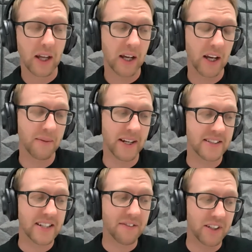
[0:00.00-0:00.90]
And
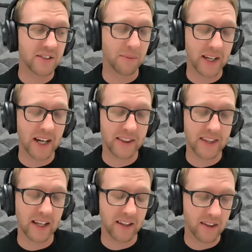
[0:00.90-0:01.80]
it's definitely something I
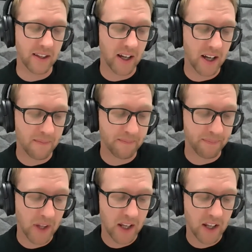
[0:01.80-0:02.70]
think that
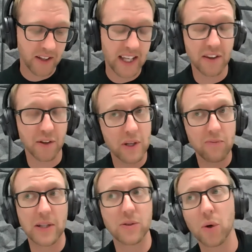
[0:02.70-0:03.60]
that
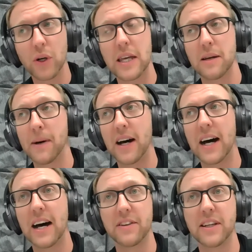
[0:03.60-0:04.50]
we've been talking about
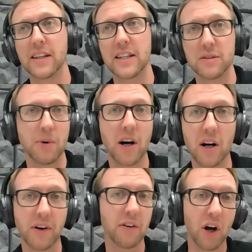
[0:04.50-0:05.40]
having as
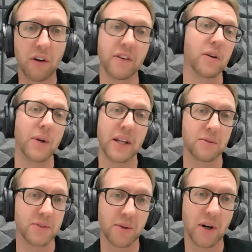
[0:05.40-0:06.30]
part of our offer when it
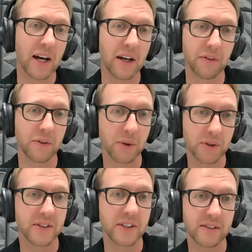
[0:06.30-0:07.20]
comes to our health courses.